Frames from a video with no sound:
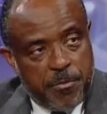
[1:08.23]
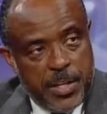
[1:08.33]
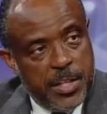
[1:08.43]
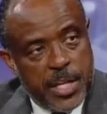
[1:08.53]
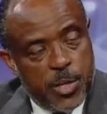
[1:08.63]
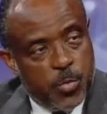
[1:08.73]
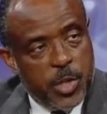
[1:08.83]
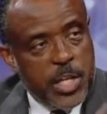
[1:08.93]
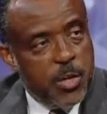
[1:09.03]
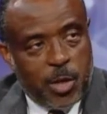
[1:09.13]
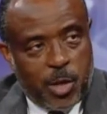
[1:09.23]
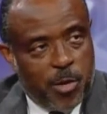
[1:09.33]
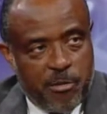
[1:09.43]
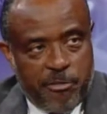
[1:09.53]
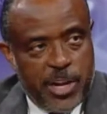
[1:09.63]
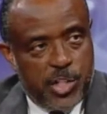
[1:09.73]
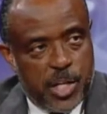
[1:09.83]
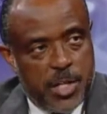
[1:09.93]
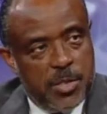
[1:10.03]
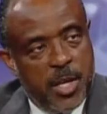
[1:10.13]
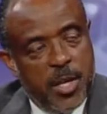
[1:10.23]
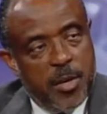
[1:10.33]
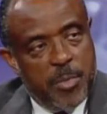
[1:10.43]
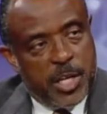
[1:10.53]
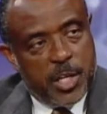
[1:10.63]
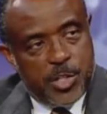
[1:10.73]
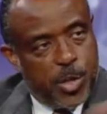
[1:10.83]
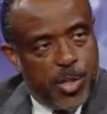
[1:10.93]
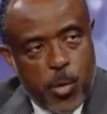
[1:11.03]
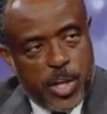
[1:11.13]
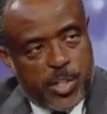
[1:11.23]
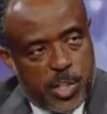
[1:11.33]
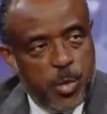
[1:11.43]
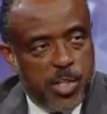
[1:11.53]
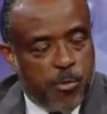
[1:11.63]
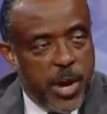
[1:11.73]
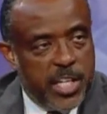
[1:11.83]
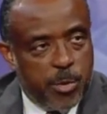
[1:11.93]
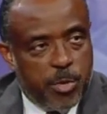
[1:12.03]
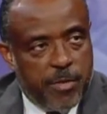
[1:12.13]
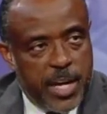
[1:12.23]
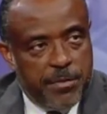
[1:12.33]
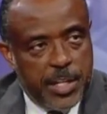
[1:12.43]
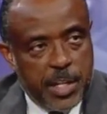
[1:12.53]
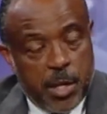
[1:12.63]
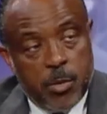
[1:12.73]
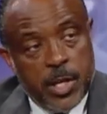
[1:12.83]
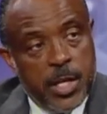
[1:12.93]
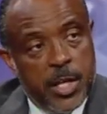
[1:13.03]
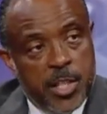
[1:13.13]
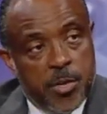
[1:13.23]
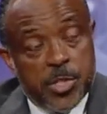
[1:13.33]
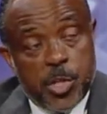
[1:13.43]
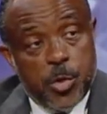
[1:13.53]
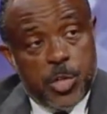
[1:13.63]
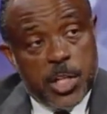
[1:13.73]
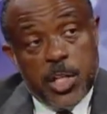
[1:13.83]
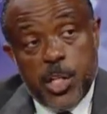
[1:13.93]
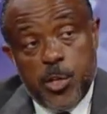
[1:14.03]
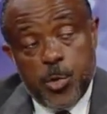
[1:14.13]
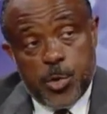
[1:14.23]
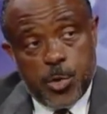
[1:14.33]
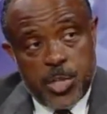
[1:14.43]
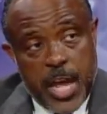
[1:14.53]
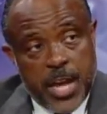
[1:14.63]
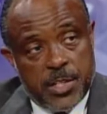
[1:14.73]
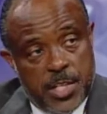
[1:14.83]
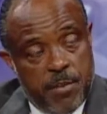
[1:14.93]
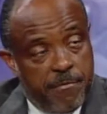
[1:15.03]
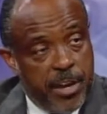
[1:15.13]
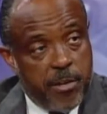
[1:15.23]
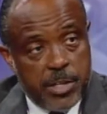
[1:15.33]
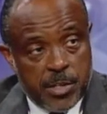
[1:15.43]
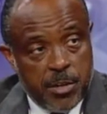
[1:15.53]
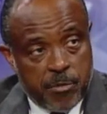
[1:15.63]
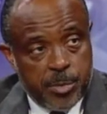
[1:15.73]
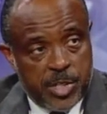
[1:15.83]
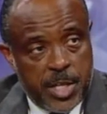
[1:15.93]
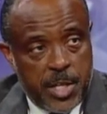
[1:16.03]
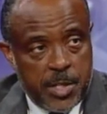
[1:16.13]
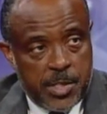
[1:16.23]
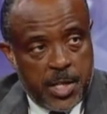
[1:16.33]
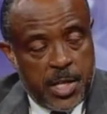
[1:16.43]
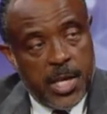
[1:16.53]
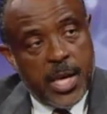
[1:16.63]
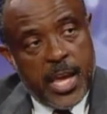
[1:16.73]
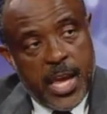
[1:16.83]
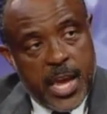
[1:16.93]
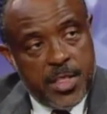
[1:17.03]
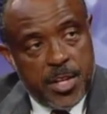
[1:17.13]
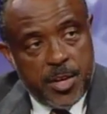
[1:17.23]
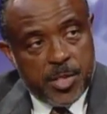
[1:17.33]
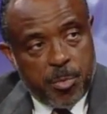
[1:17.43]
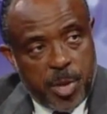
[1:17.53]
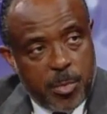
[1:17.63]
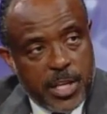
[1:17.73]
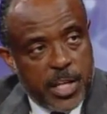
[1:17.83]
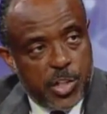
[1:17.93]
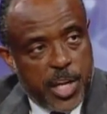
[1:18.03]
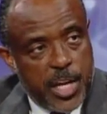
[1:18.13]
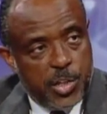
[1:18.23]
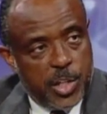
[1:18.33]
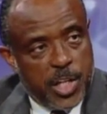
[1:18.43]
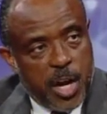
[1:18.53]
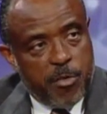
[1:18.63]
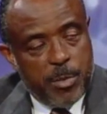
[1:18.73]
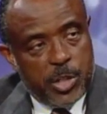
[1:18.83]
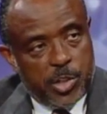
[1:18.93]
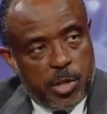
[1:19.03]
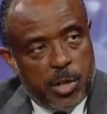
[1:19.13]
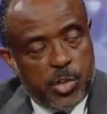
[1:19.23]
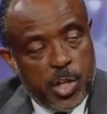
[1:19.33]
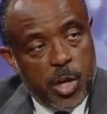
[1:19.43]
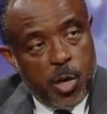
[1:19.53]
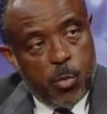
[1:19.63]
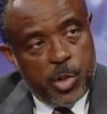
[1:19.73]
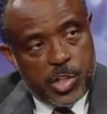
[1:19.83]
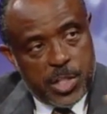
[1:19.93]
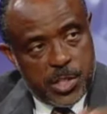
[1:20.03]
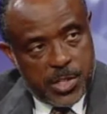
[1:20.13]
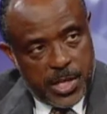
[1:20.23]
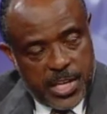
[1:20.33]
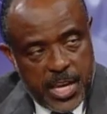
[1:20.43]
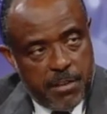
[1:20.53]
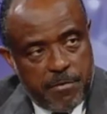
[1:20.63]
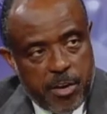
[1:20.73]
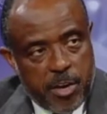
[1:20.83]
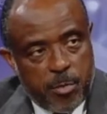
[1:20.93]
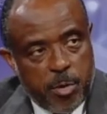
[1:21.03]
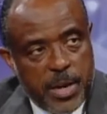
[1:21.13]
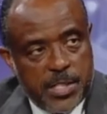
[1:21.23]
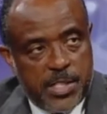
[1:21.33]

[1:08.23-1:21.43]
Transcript: fee that is really no longer a franchise because there's no exclusive right to provide video. There is a utility users tax that varies from city to city. And then there's a public education and government charge, which is, again, variable by